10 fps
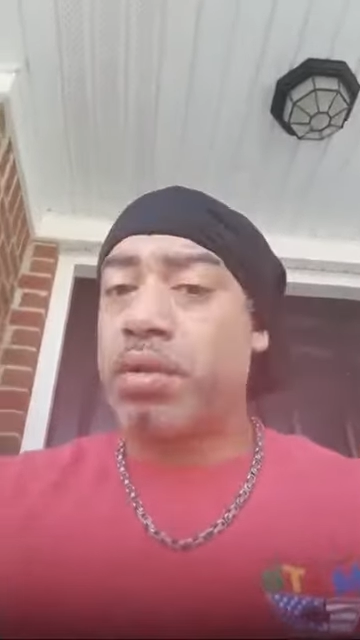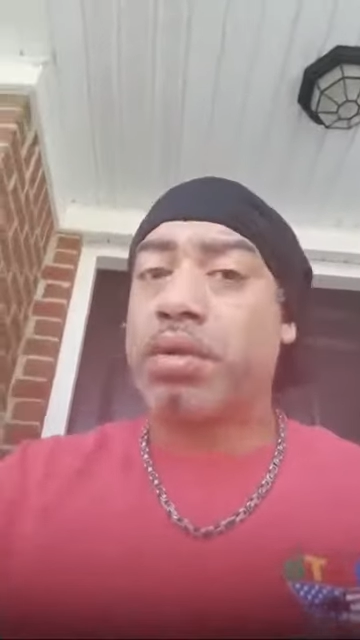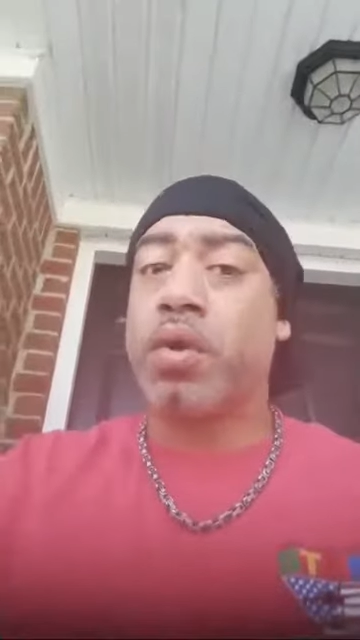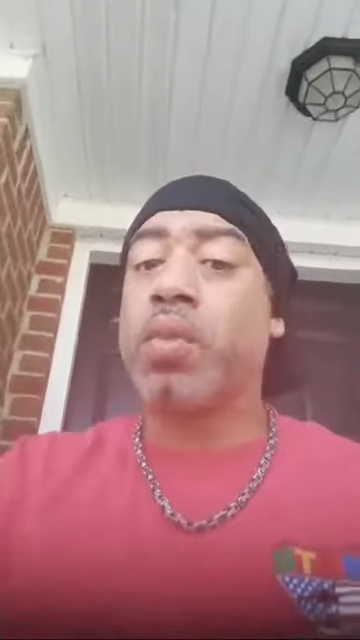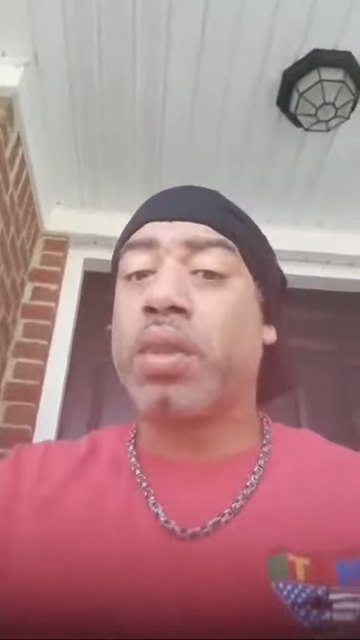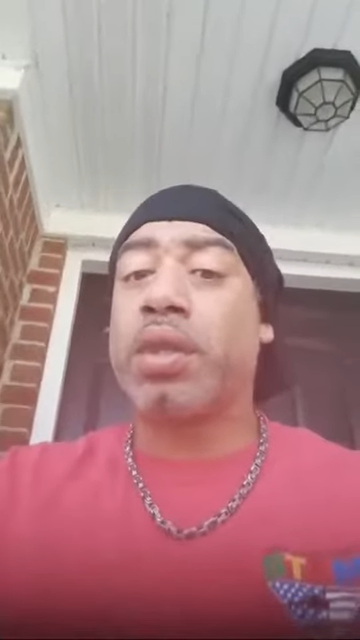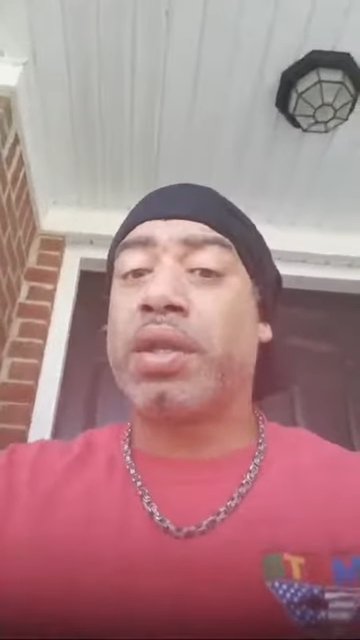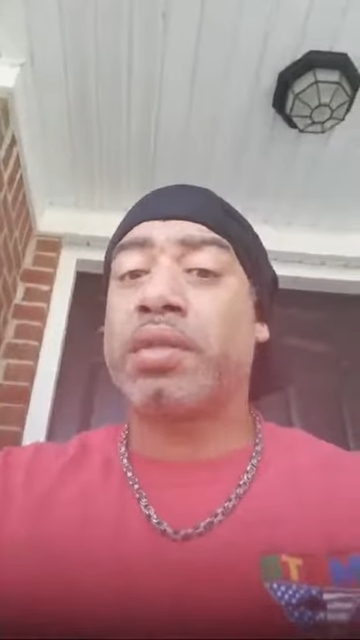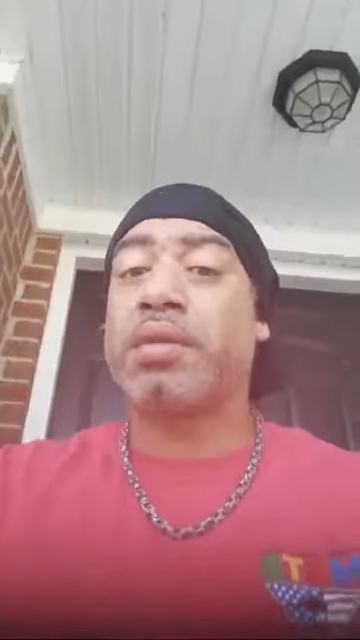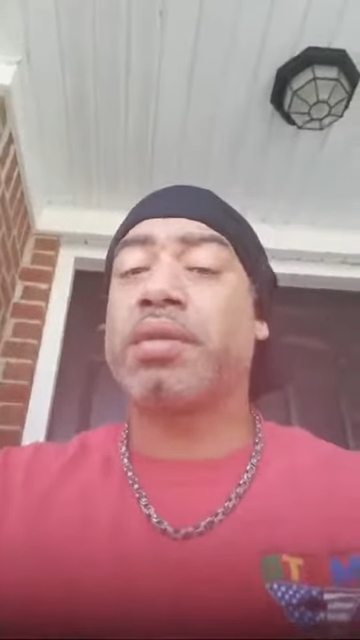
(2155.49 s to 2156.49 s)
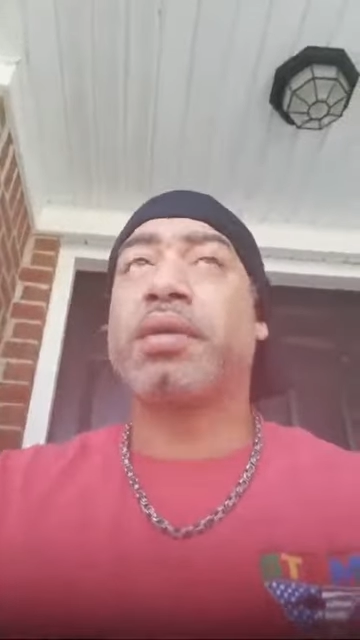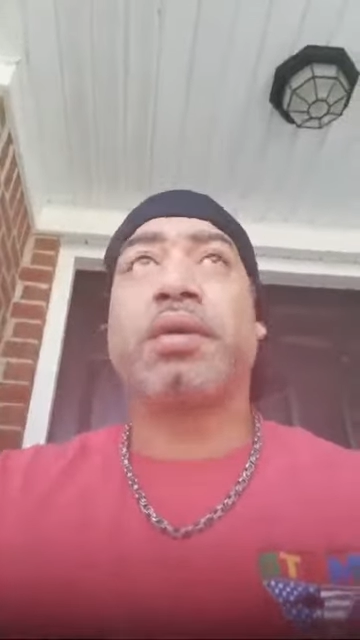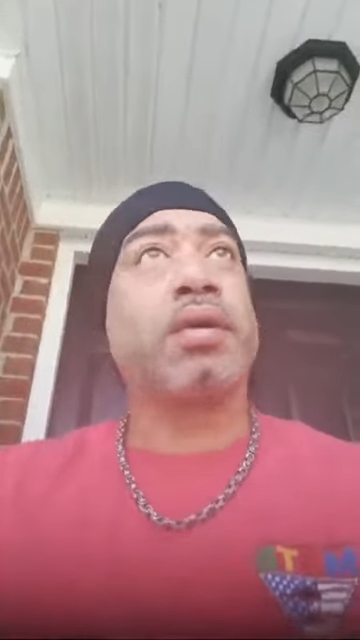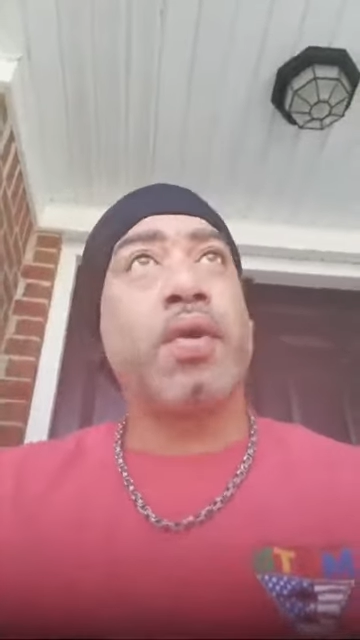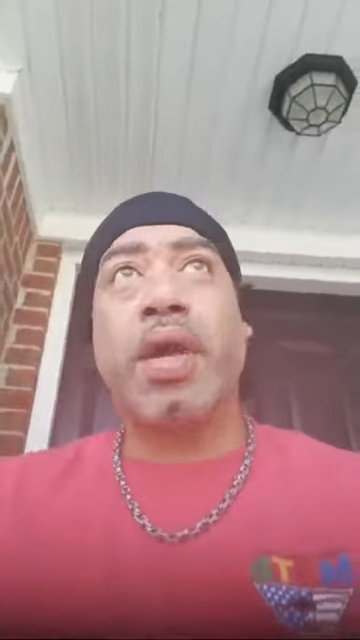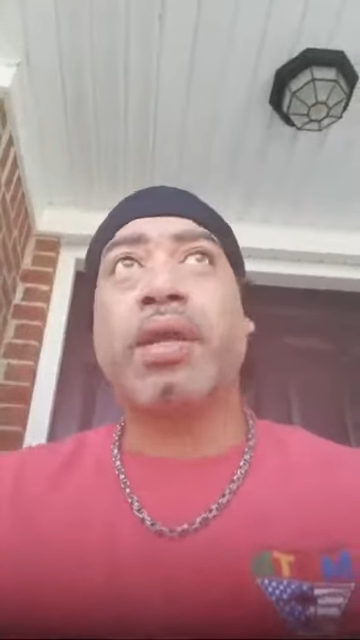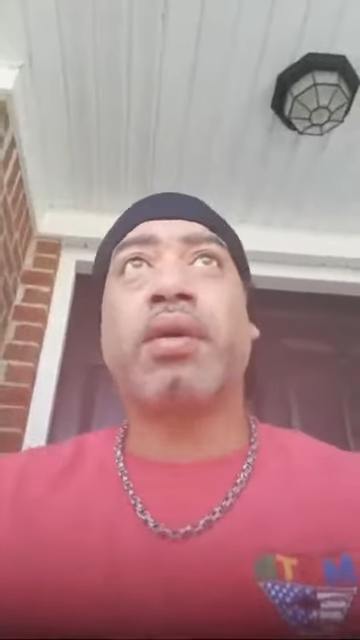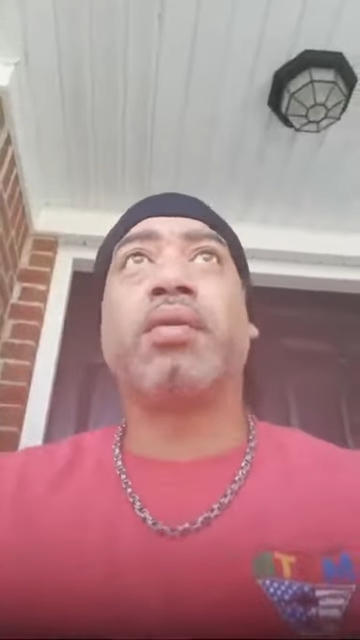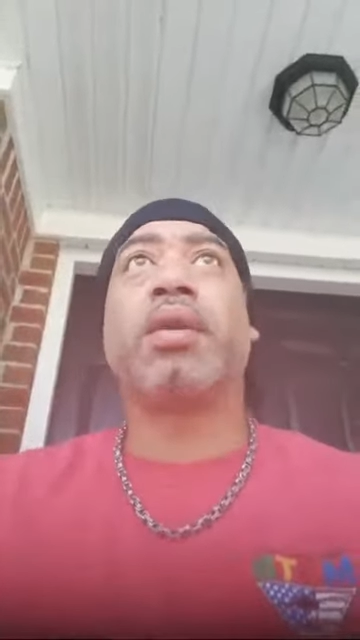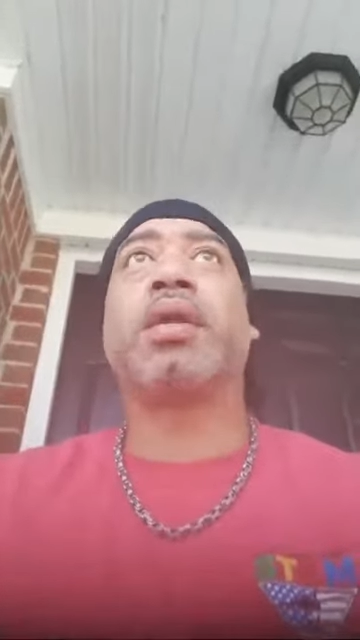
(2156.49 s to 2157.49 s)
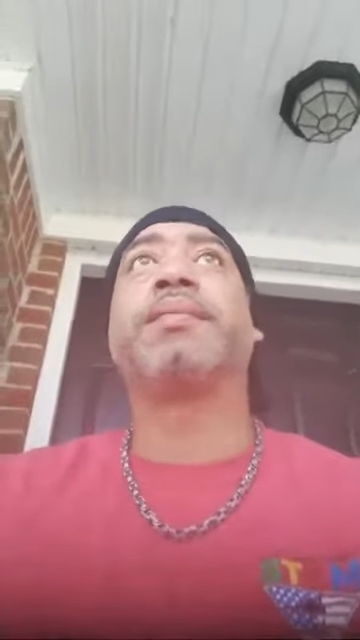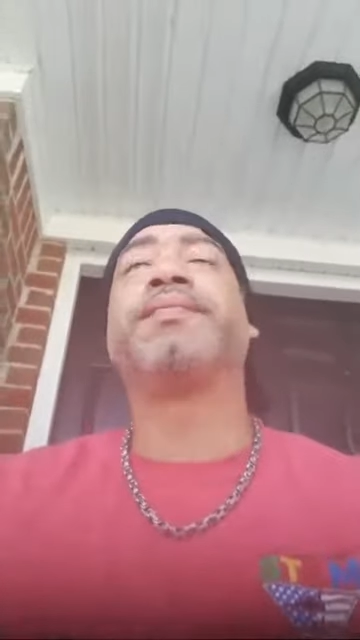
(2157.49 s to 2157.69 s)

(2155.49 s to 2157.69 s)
Google this. Go ahead and Google it.